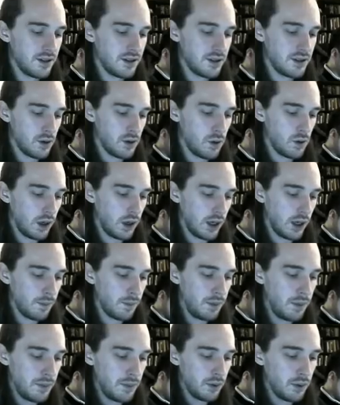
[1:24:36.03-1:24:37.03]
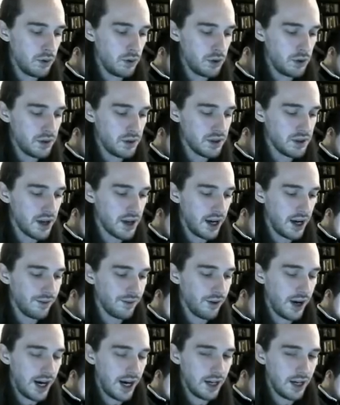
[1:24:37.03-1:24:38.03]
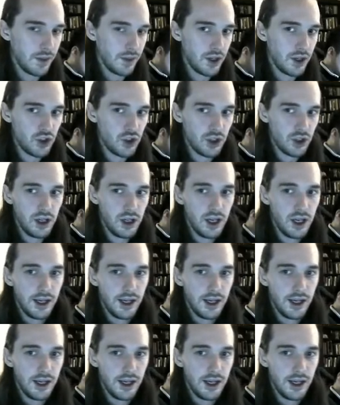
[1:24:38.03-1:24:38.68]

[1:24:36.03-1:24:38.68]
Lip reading: So got people who do design for animation,